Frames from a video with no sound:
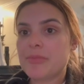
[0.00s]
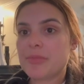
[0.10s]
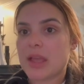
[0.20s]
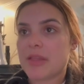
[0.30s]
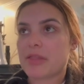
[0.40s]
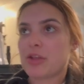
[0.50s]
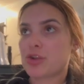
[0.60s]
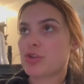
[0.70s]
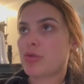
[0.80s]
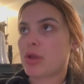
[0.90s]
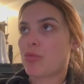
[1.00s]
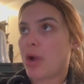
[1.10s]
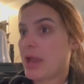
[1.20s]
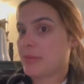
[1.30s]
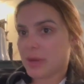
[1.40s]
And they're doing
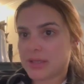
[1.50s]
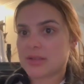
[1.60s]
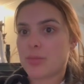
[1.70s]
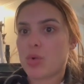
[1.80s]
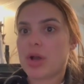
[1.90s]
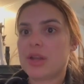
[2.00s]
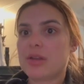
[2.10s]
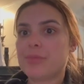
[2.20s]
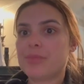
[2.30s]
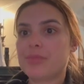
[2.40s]
right by someone.